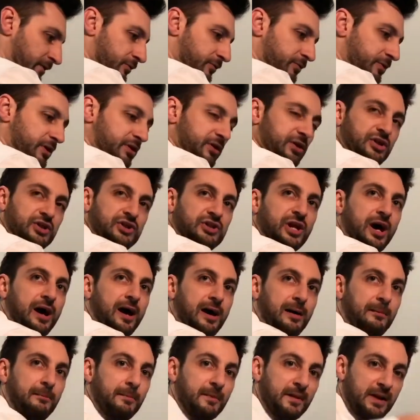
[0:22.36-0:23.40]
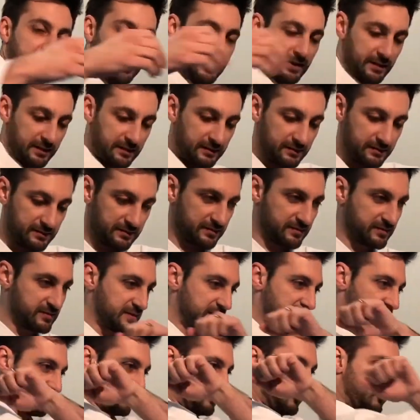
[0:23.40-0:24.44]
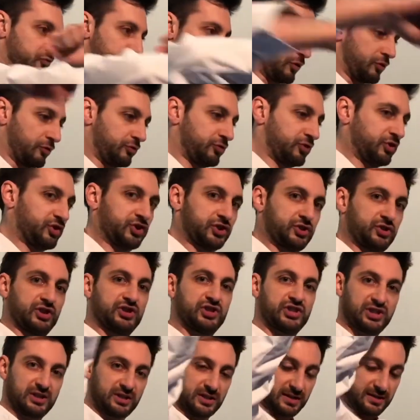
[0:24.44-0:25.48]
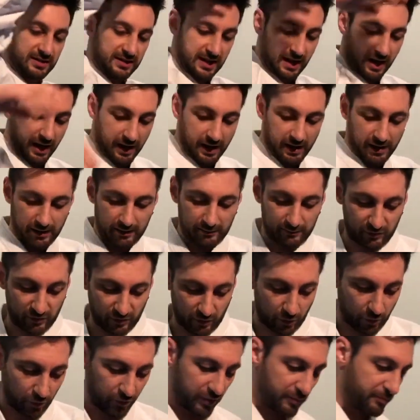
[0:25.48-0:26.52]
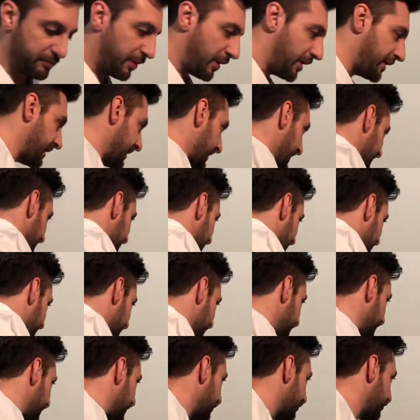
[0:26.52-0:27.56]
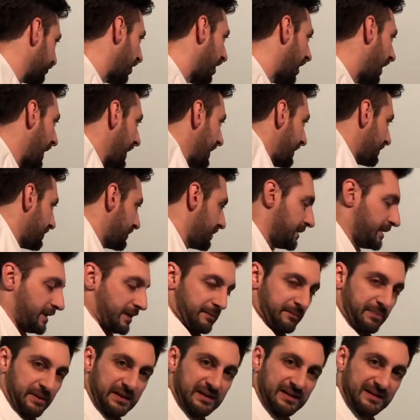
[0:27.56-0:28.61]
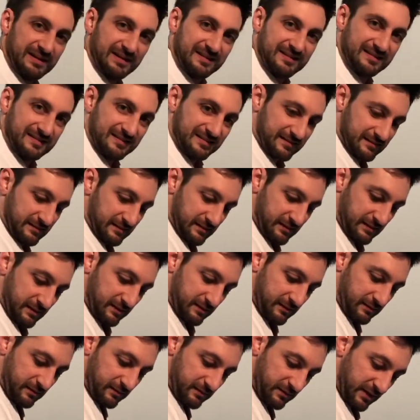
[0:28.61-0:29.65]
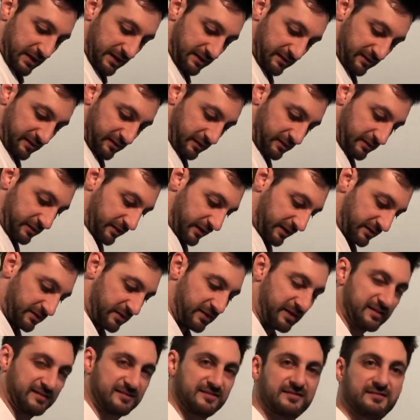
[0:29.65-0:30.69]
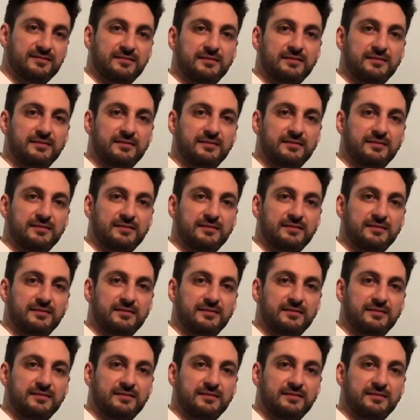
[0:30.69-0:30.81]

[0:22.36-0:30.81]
really sharp. There's no restriction in the arms or the body. It doesn't feel tight, but it's a nice